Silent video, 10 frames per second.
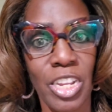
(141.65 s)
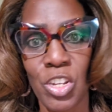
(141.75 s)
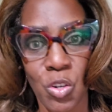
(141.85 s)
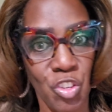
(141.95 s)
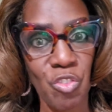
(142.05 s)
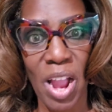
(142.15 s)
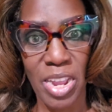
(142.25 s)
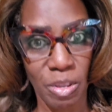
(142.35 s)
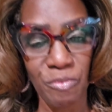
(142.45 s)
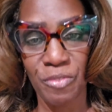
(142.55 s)
your
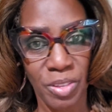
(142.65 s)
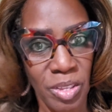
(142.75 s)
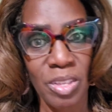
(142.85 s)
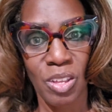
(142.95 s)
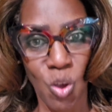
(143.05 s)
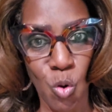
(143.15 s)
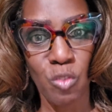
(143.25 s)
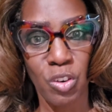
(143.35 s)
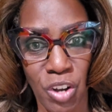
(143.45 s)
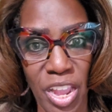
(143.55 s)
triumph
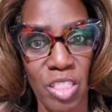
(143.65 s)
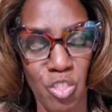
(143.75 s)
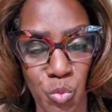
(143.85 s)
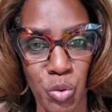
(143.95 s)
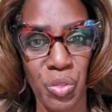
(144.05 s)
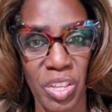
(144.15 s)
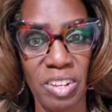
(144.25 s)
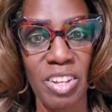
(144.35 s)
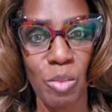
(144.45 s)
over and through things.